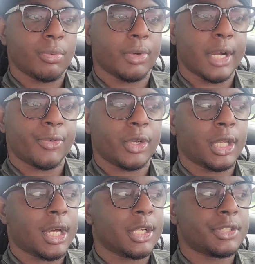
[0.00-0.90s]
What I
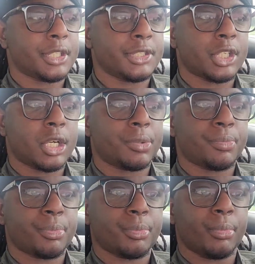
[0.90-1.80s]
realized is
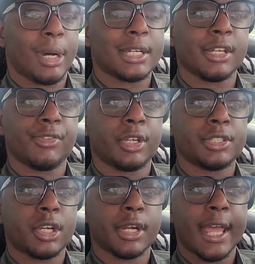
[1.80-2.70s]
my
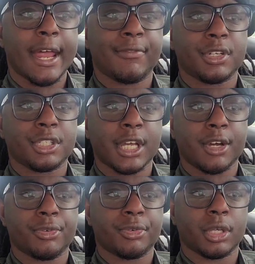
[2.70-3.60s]
dividends are averaged
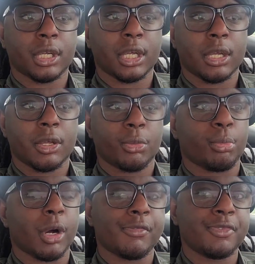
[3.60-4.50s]
out
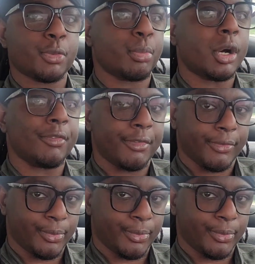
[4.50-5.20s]
month to month.